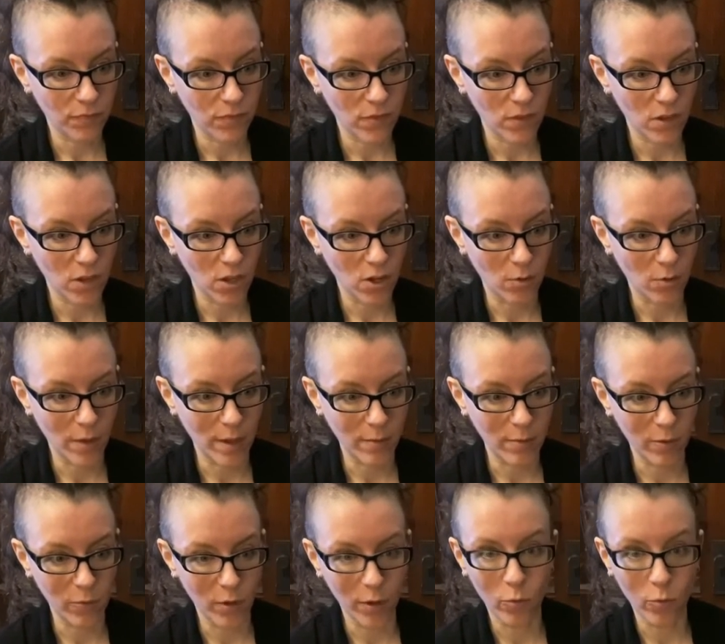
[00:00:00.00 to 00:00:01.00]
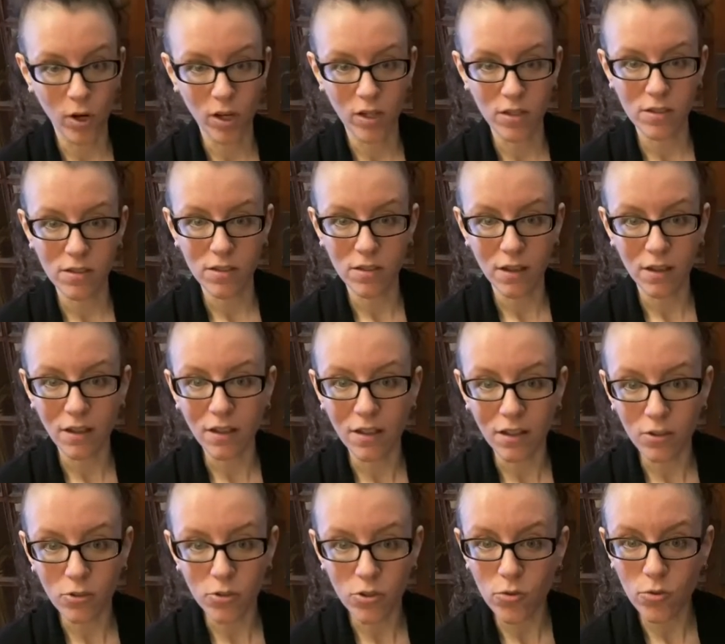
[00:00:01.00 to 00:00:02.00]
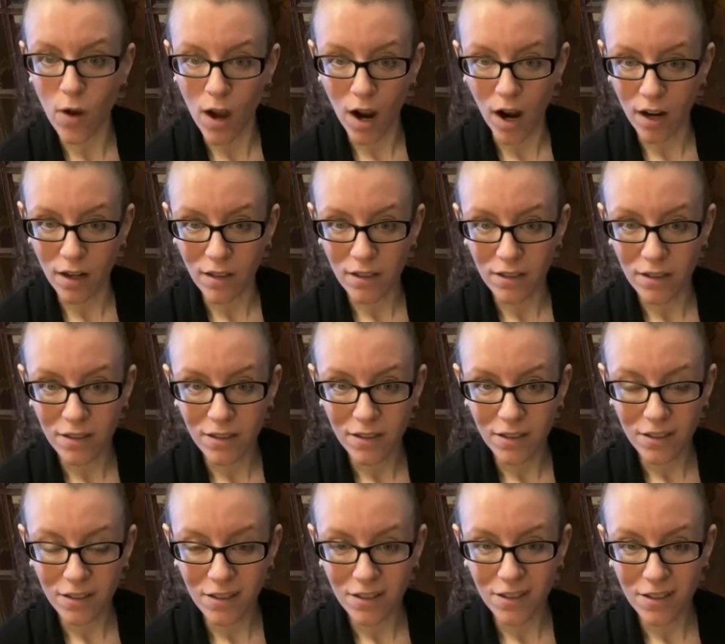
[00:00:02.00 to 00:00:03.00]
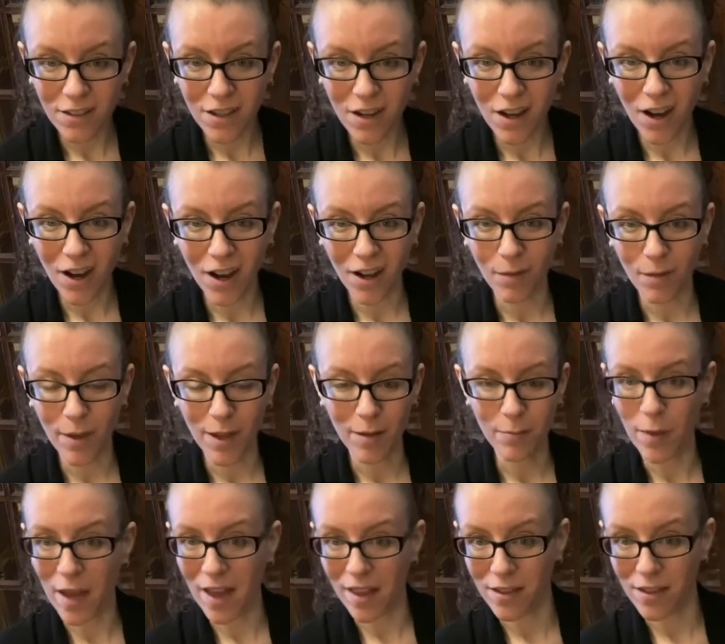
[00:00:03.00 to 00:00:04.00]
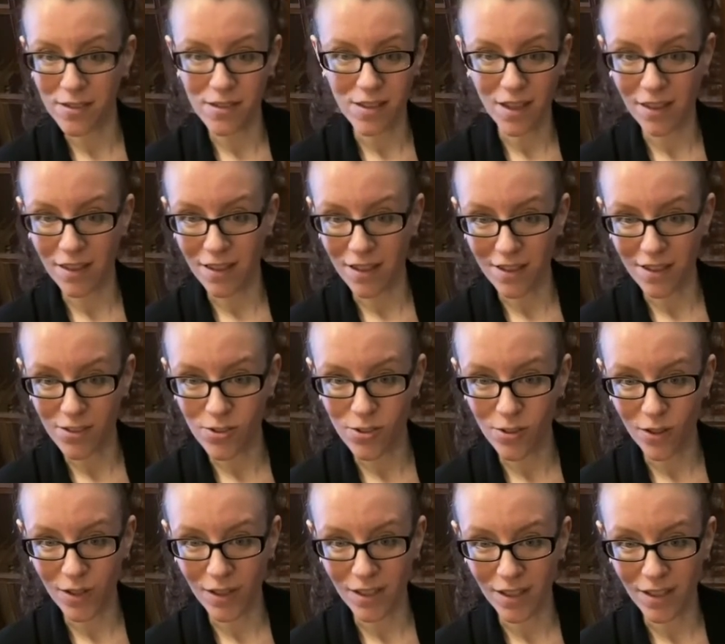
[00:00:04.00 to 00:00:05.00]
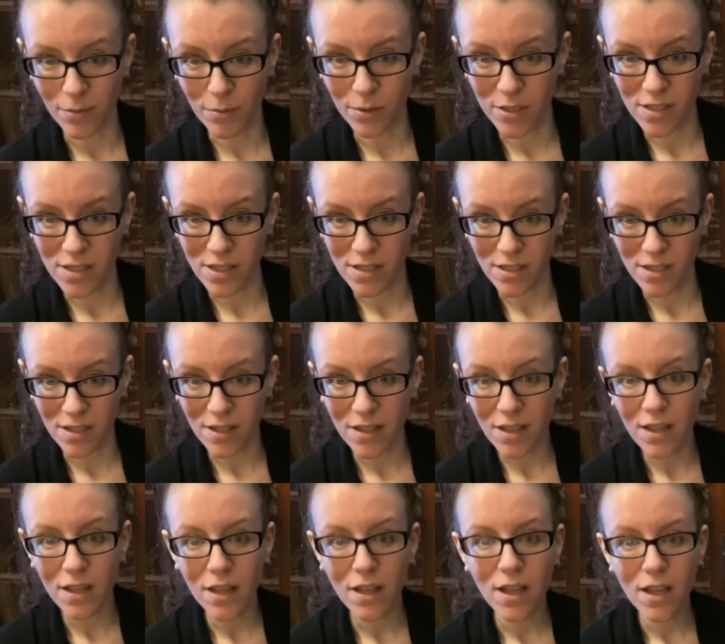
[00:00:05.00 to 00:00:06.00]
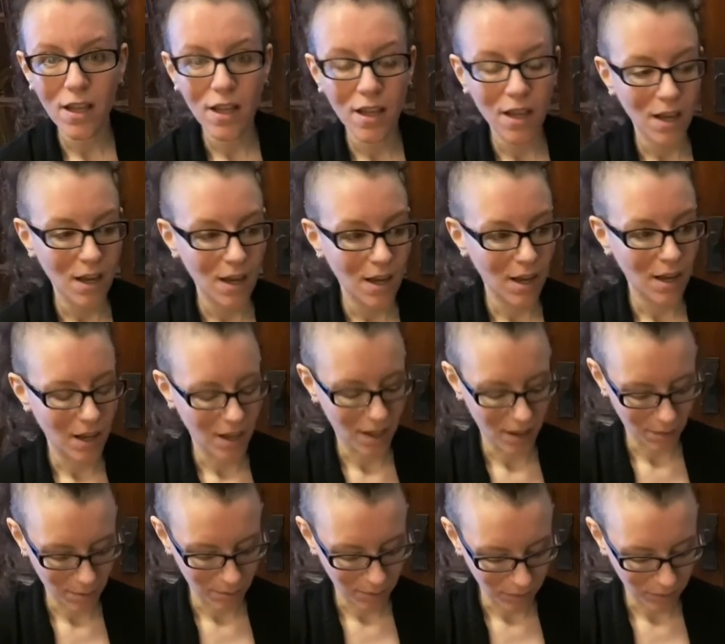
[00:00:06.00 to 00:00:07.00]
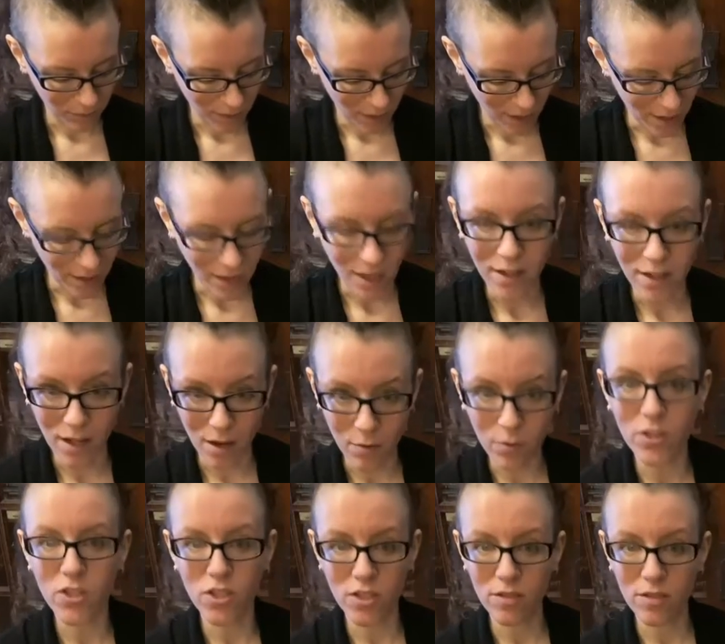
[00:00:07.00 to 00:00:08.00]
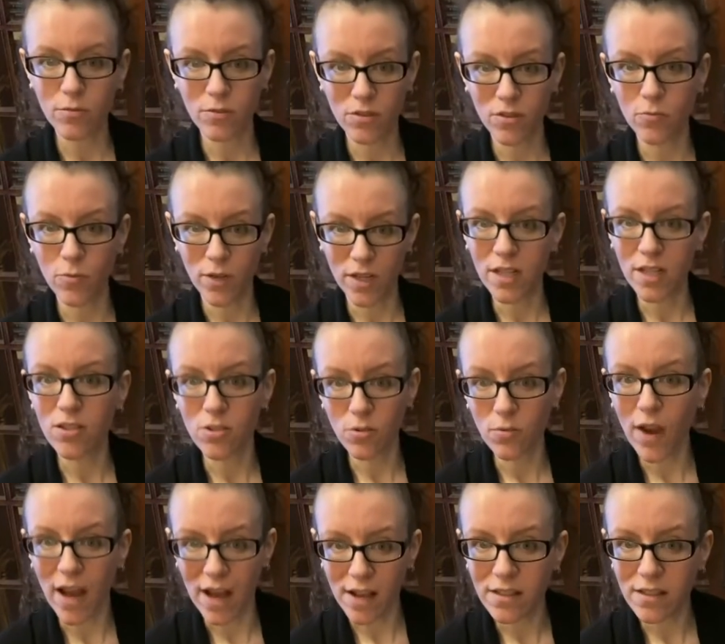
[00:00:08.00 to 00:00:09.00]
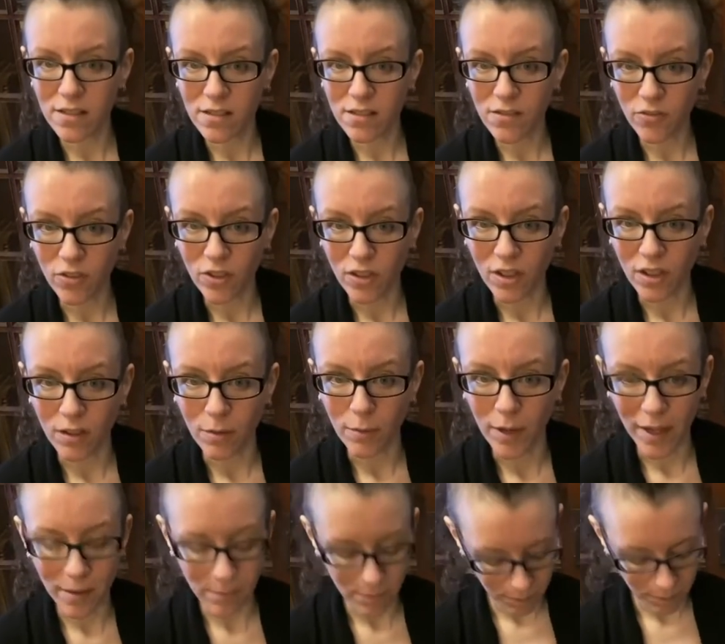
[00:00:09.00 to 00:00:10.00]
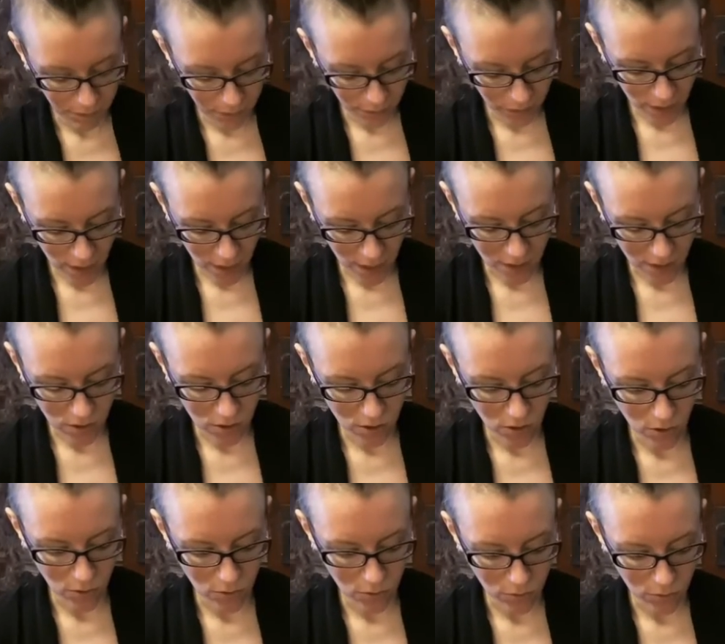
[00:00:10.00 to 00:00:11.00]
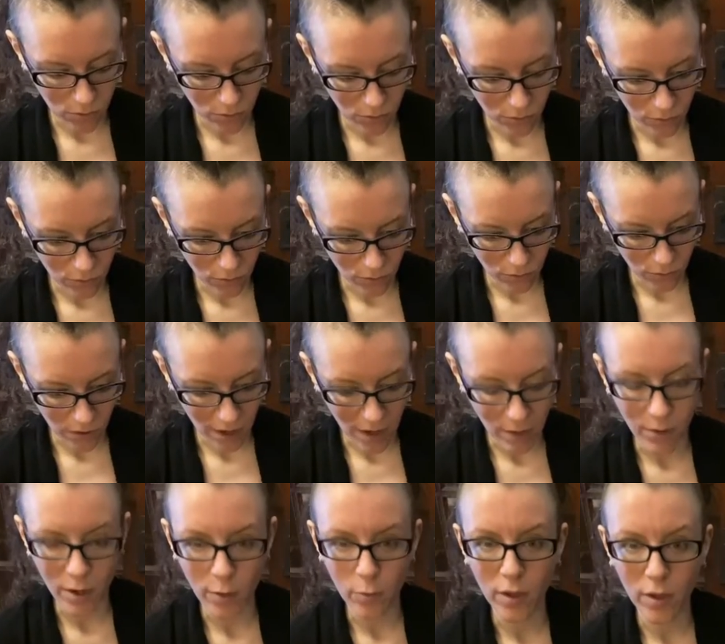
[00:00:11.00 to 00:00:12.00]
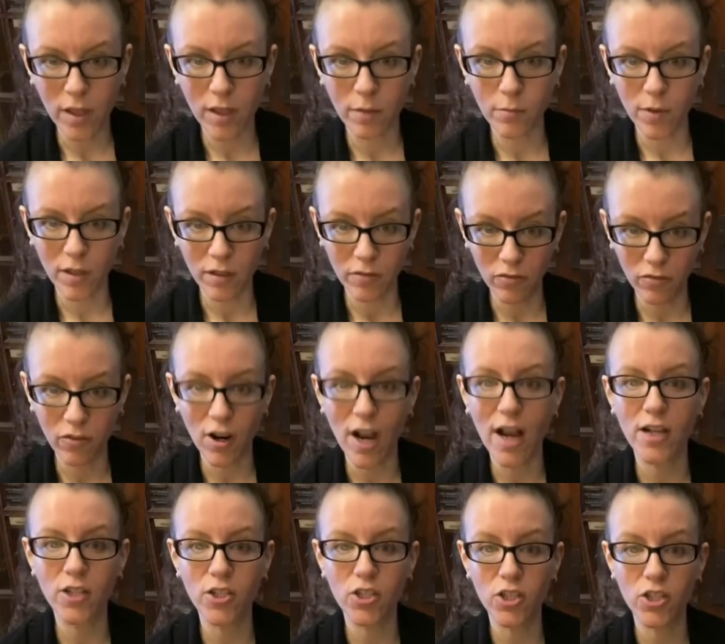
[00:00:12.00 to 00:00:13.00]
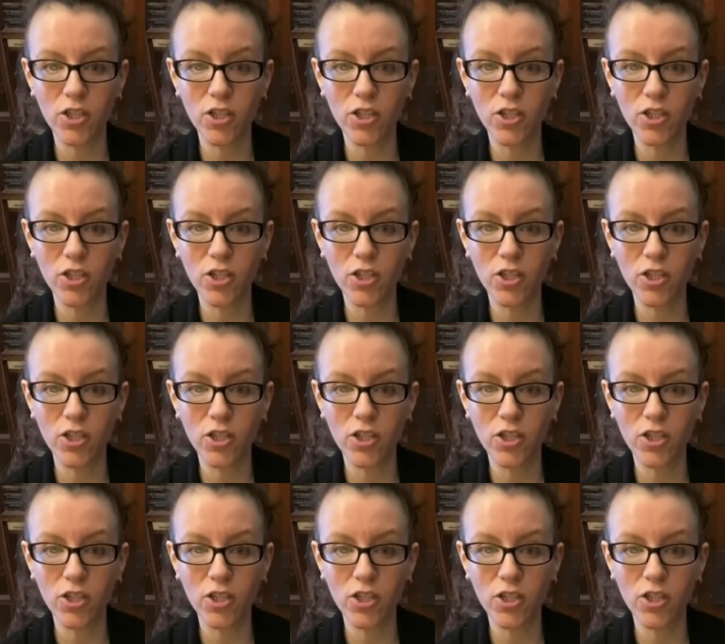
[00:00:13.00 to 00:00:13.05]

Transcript: Maybe we worked a little too hard at balancing things during Libra season. And now we need to rest for a little bit. And so that way we can be fresh